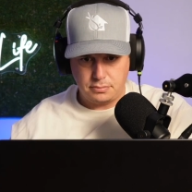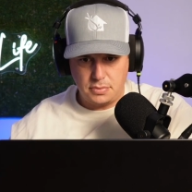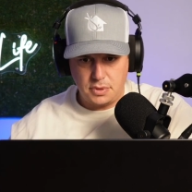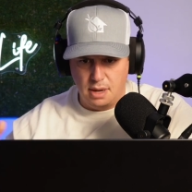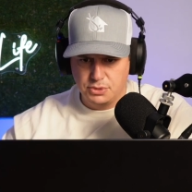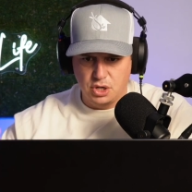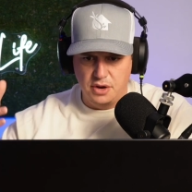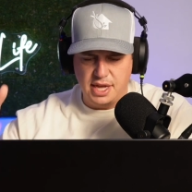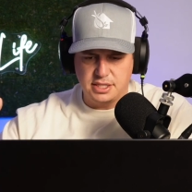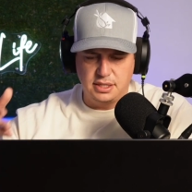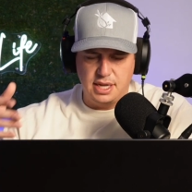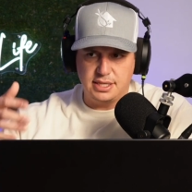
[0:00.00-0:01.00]
I'm sorry. That's
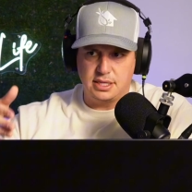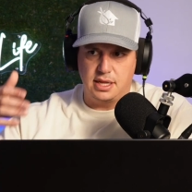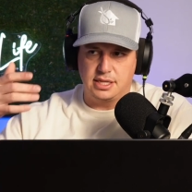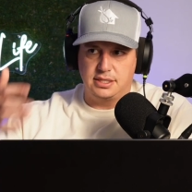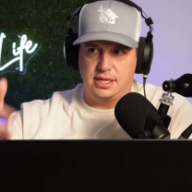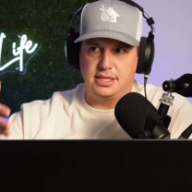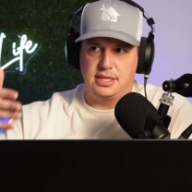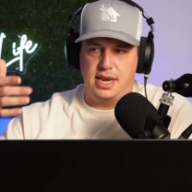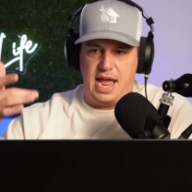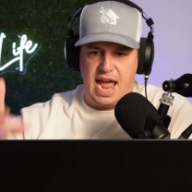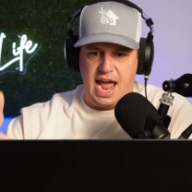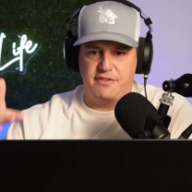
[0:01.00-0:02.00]
less than
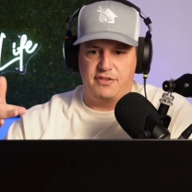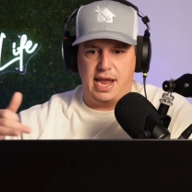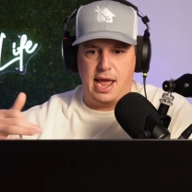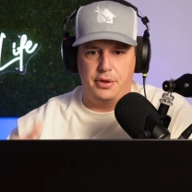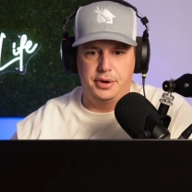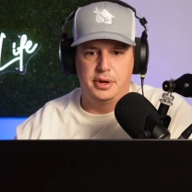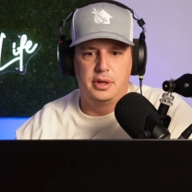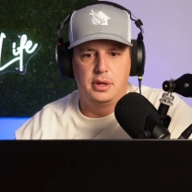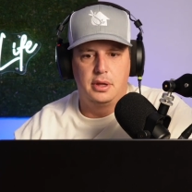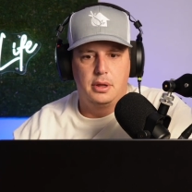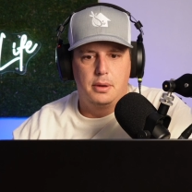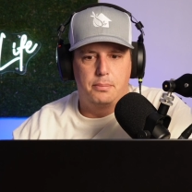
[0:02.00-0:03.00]
half a gallon
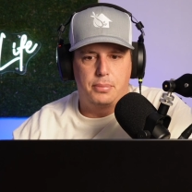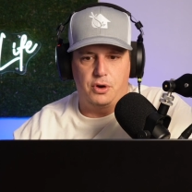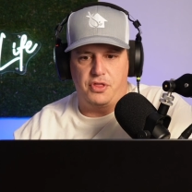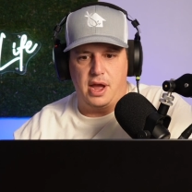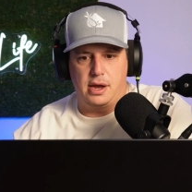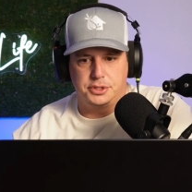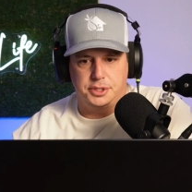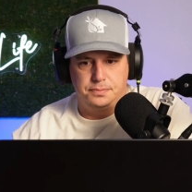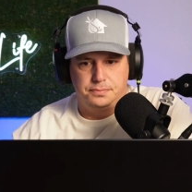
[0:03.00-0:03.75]
per thousand.